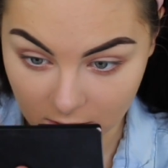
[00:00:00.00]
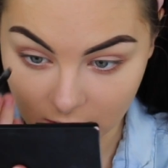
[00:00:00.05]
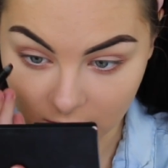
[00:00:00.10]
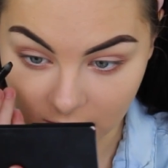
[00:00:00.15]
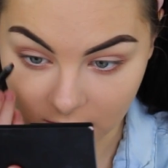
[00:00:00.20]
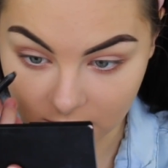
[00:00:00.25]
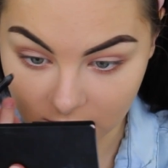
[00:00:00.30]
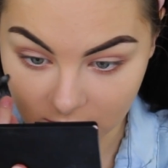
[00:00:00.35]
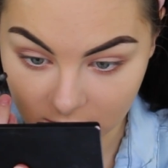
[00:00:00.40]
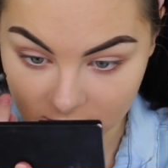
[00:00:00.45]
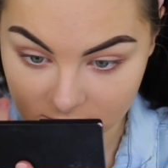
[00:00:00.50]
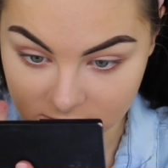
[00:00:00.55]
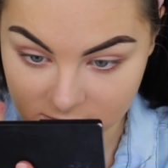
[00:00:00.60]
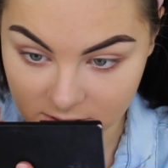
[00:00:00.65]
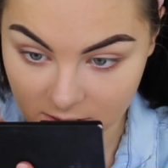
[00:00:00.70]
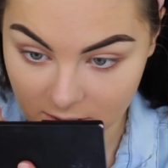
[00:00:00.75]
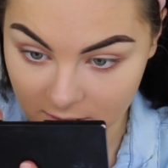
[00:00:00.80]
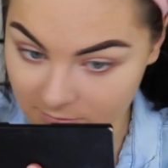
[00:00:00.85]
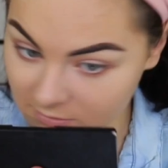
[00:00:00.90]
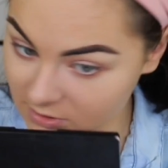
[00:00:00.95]
And
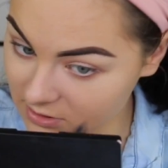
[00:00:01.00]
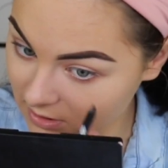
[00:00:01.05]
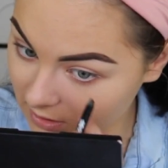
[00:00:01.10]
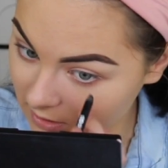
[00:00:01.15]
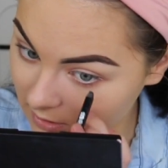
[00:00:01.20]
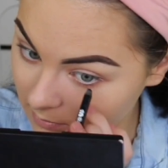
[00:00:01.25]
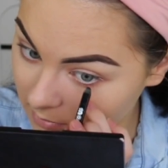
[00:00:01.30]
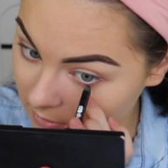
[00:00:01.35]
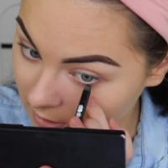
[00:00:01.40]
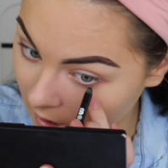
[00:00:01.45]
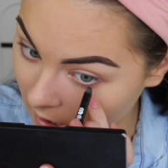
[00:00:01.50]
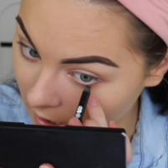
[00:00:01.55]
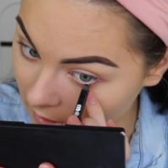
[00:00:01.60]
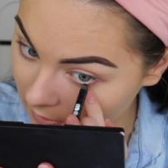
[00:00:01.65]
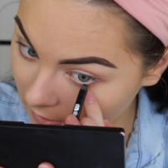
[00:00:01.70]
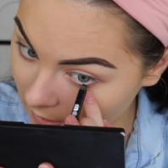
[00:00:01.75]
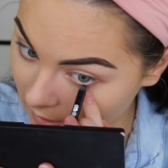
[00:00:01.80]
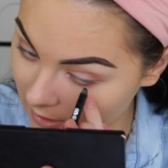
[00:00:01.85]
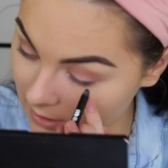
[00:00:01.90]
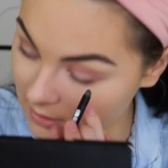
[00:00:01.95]
yeah, I'm just gonna
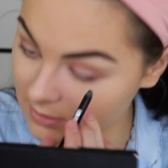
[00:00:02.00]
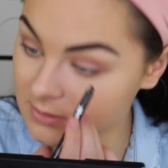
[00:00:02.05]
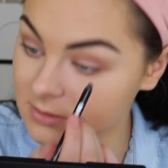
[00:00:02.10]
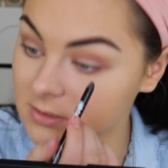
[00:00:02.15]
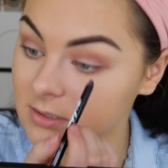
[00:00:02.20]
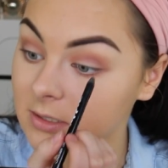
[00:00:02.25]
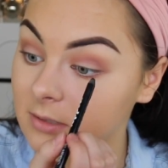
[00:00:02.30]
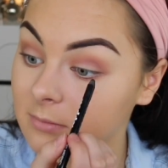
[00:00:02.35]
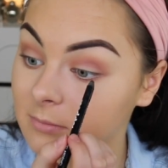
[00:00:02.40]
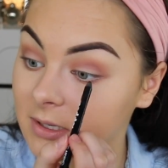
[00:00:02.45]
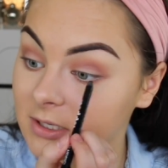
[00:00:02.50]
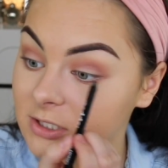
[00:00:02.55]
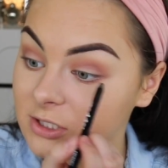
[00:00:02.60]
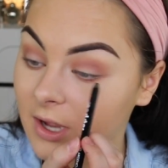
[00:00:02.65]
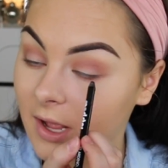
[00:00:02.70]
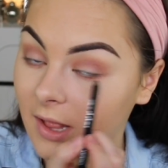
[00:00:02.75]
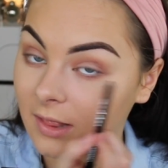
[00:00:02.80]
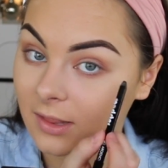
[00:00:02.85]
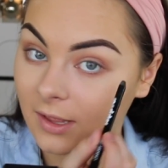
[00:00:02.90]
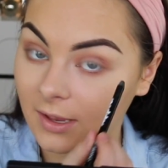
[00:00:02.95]
apply that in my
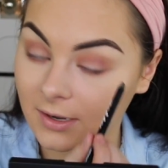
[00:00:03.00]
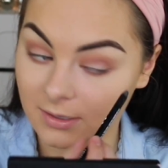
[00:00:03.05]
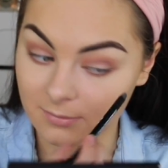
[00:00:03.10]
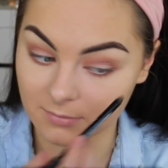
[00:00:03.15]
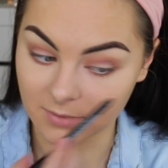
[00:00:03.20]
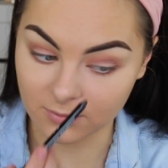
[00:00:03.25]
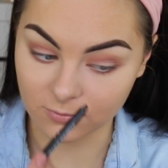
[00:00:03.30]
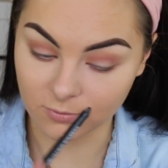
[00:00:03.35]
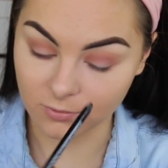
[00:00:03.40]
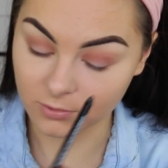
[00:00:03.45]
tight line and my